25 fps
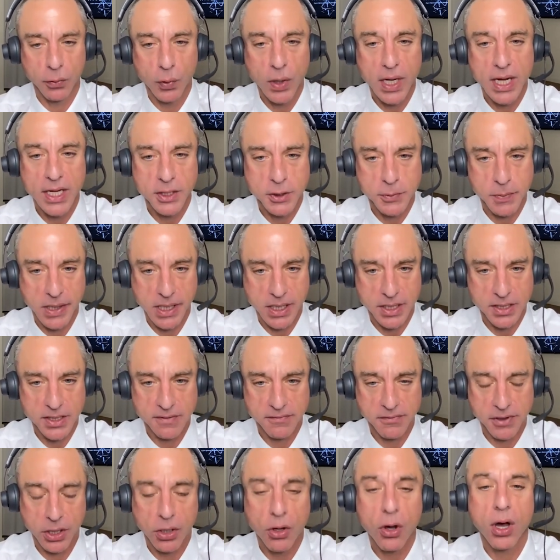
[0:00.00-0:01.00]
ways because of
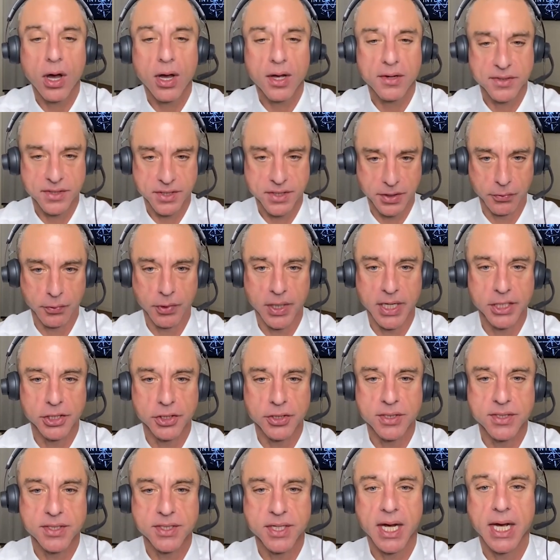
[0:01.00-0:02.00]
the cost and range
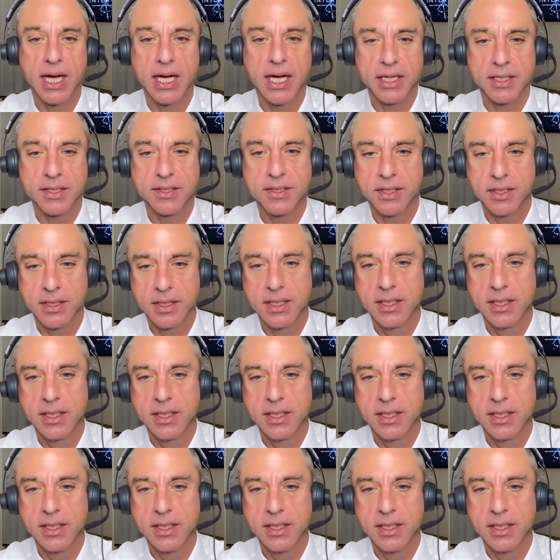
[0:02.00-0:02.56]
and size.